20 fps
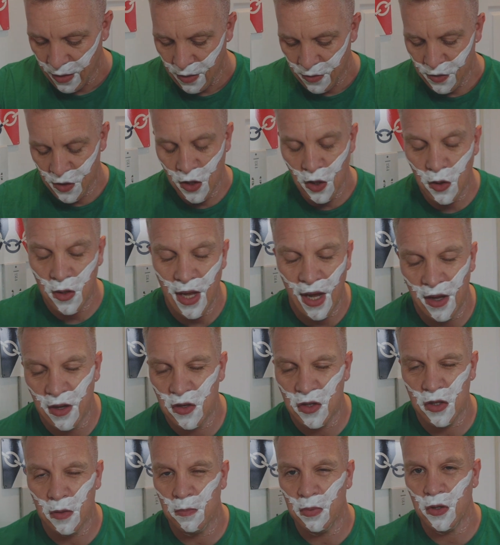the UK
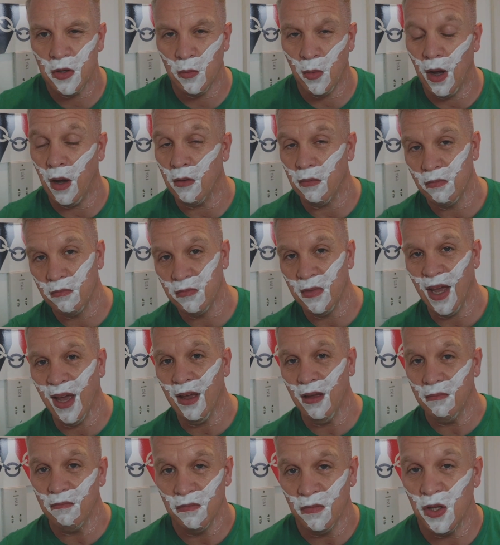used to produce, well,
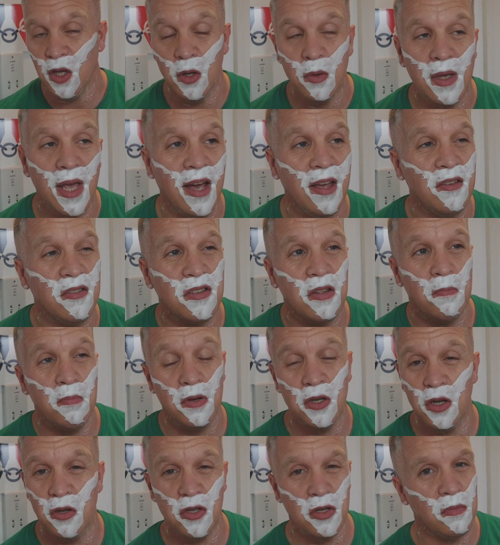yeah, the UK used to
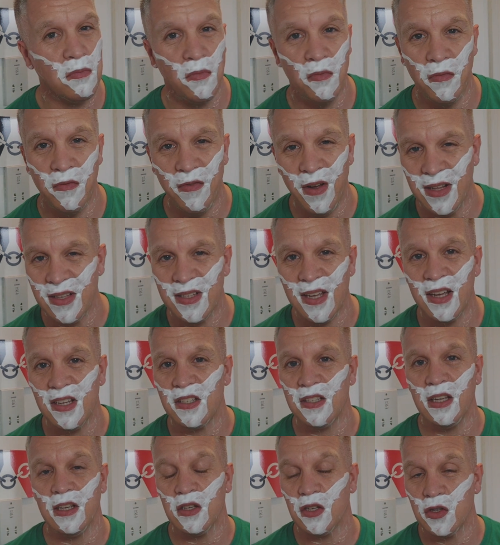produce some
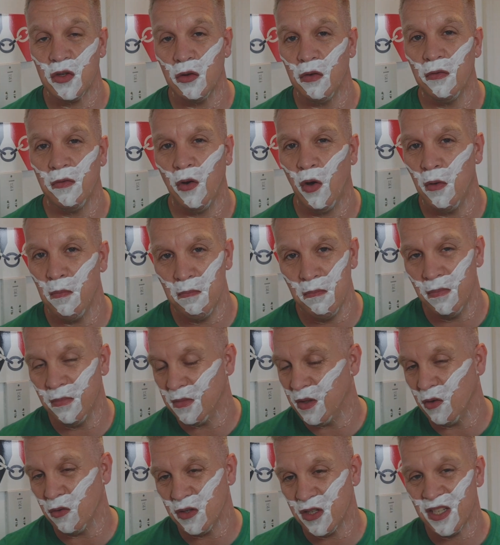fantastic stuff like
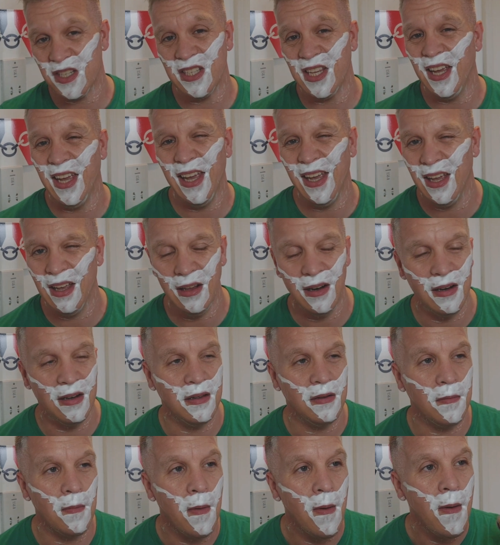steel
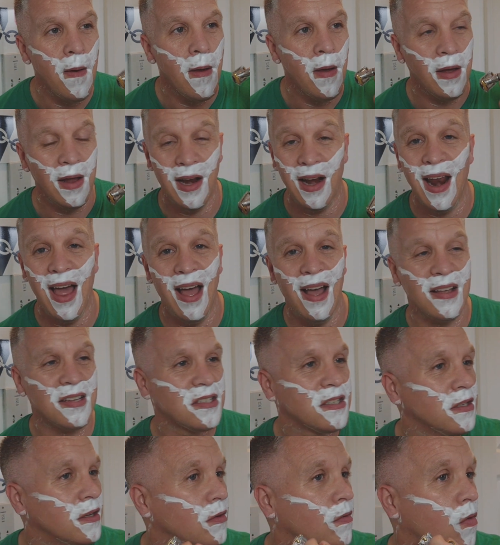and
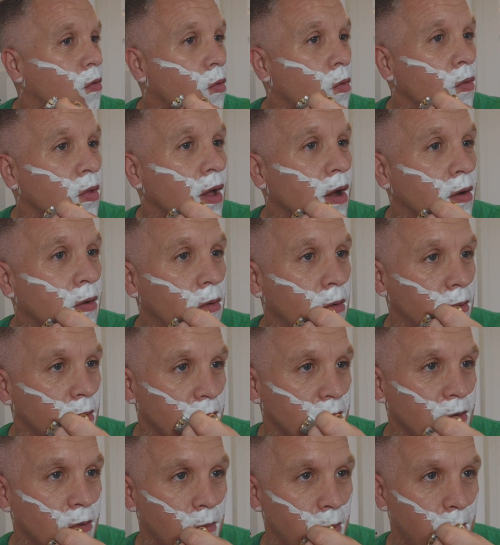glass and all that kind of
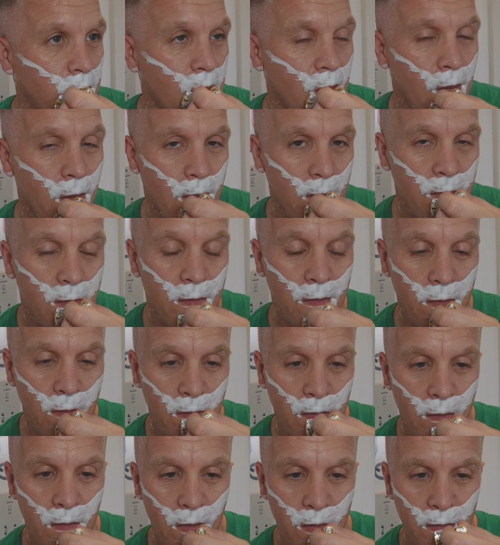stuff, but
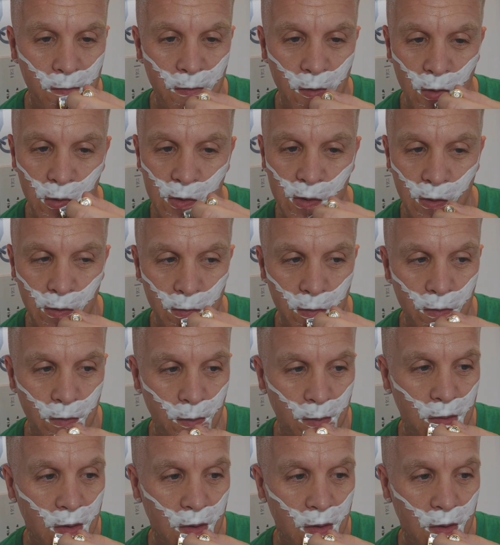unfortunately they're all